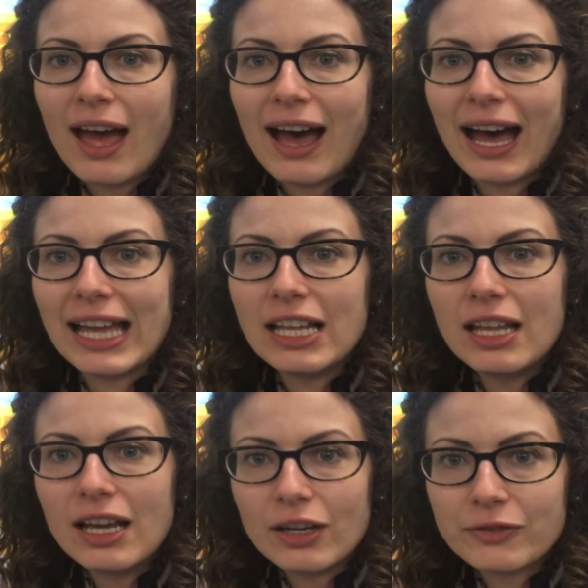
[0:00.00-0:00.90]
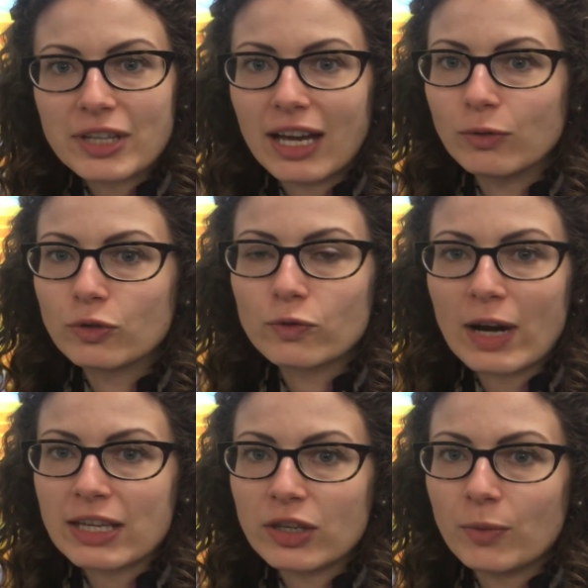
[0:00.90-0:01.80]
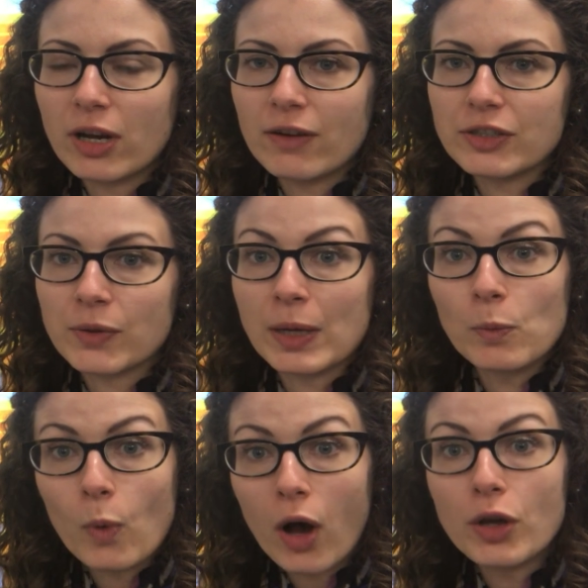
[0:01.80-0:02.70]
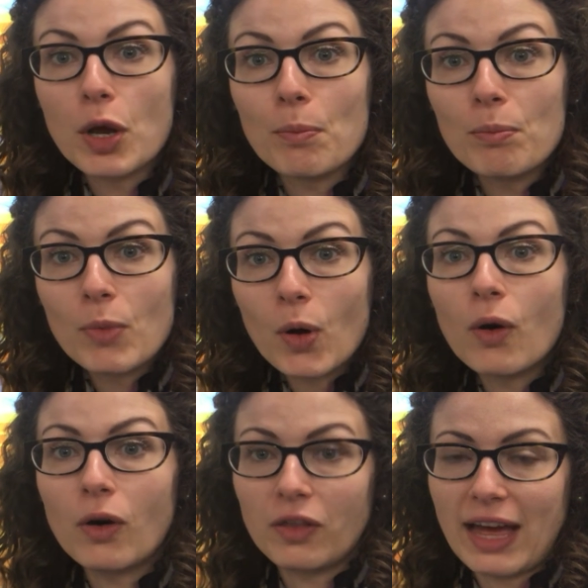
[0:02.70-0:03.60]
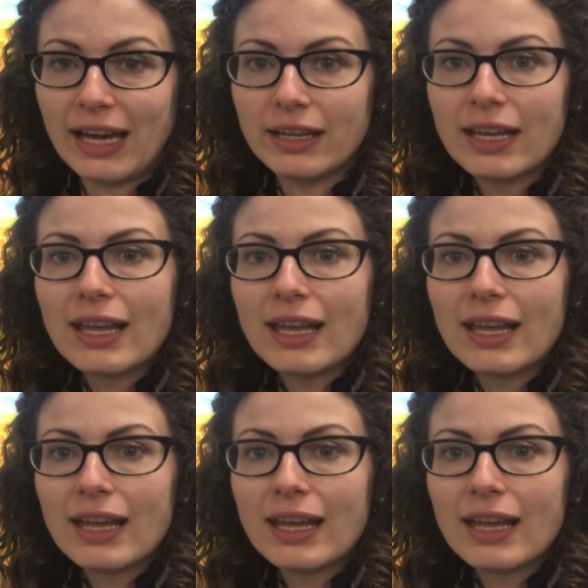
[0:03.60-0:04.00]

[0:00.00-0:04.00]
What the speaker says: I loved how great you were at doing one more than.